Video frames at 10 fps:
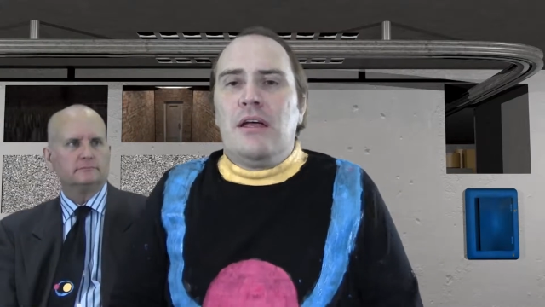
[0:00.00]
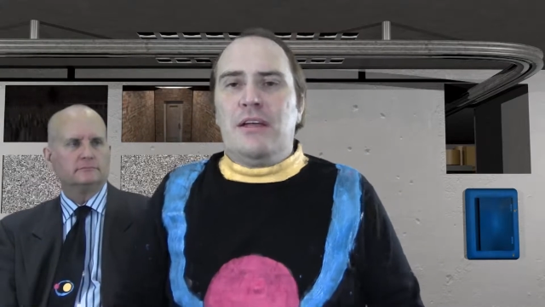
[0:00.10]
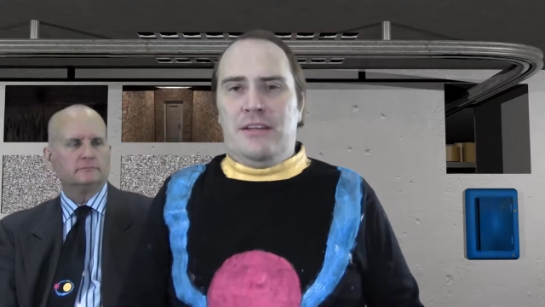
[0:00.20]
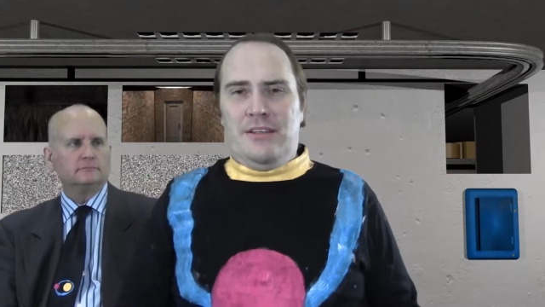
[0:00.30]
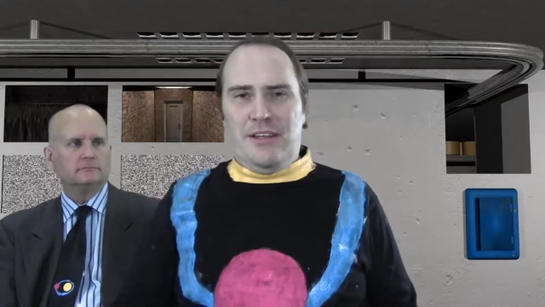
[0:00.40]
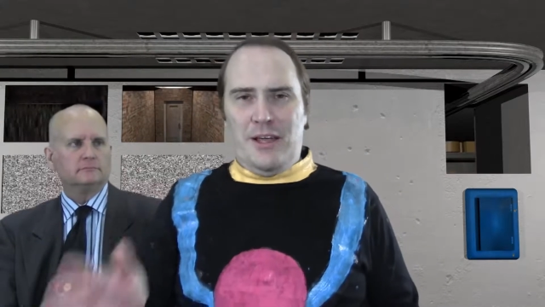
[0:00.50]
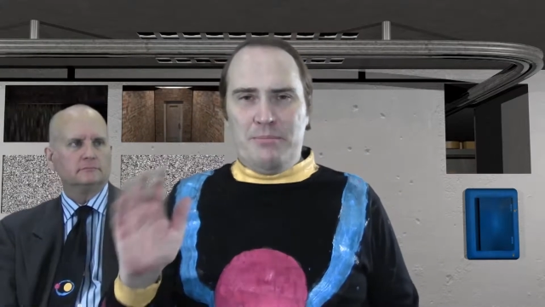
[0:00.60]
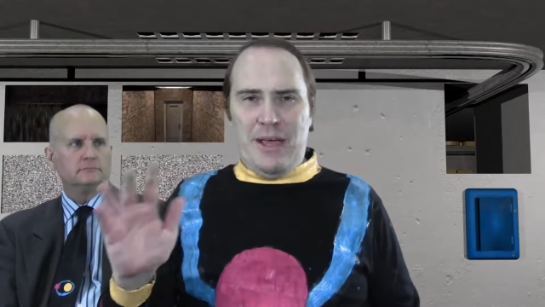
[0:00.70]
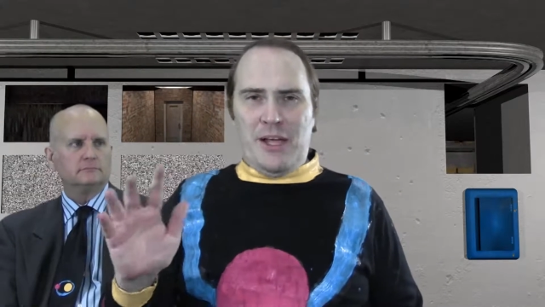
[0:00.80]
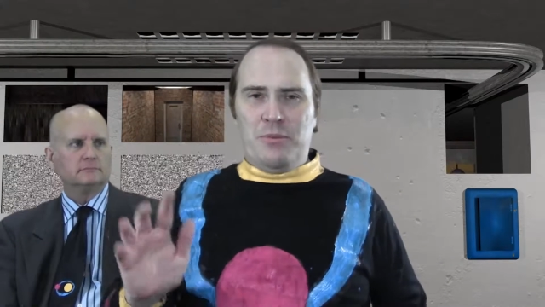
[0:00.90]
Speaker 1: Hey,
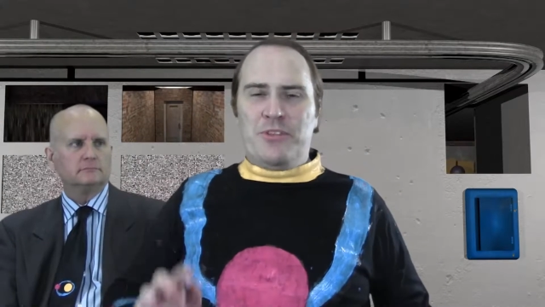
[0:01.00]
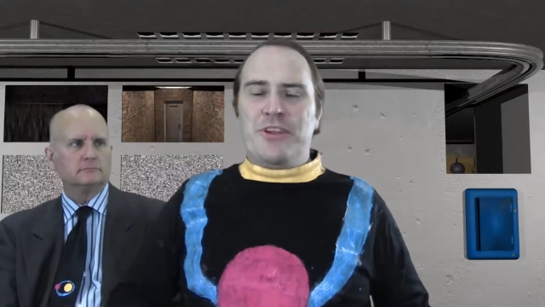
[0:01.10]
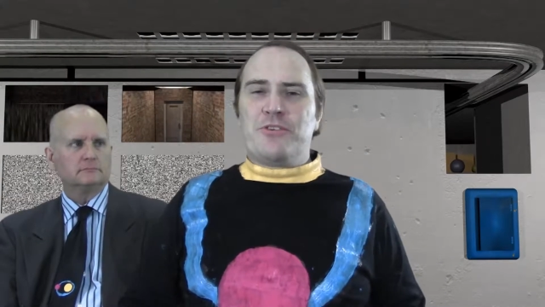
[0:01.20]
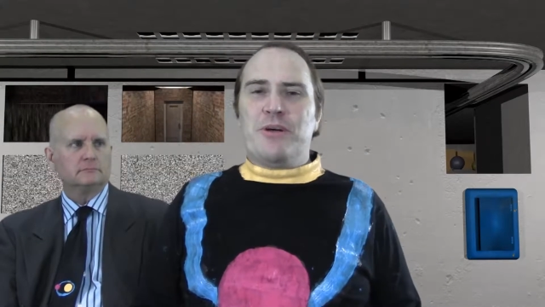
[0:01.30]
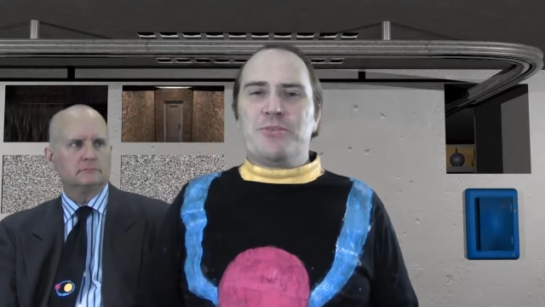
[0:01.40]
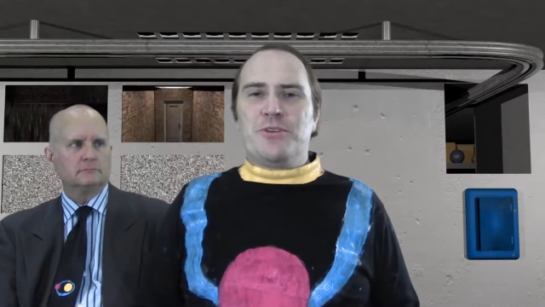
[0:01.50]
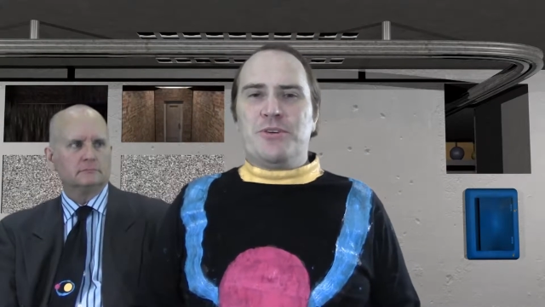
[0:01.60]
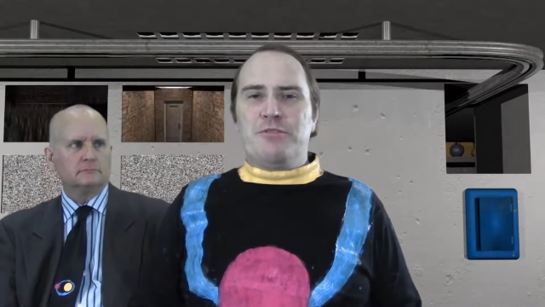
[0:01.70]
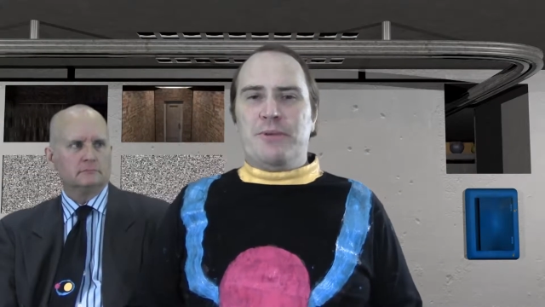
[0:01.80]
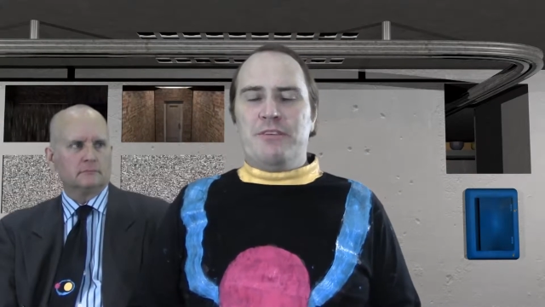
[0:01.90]
I'm back with another
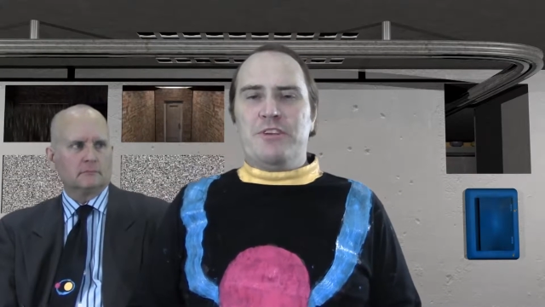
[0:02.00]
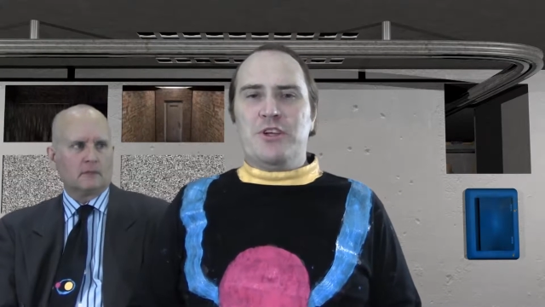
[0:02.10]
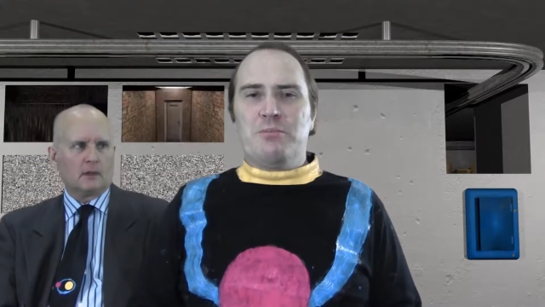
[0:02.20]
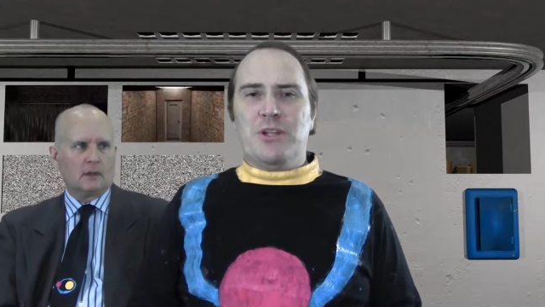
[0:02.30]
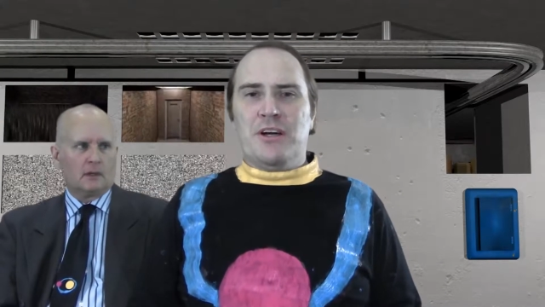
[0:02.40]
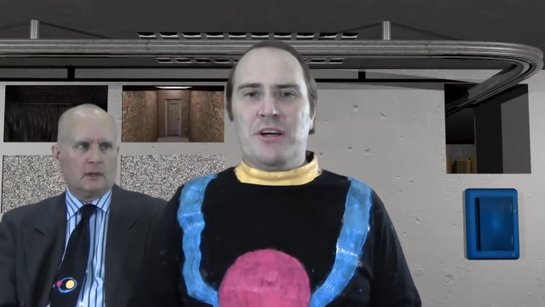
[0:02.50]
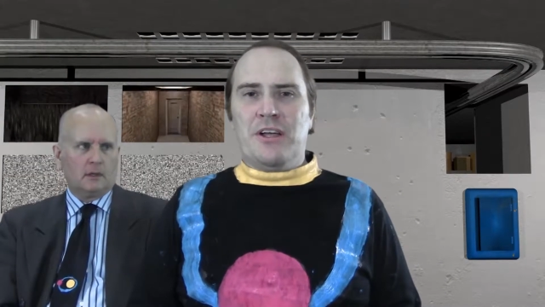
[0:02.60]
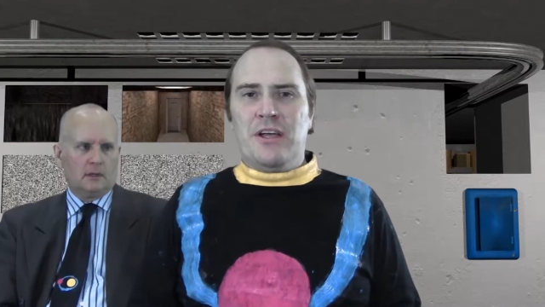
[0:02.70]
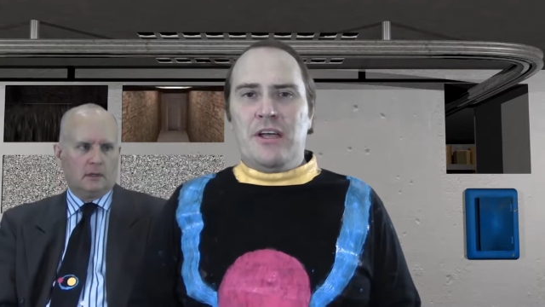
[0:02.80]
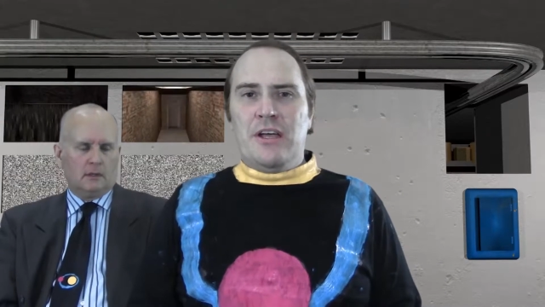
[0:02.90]
episode of my video blog.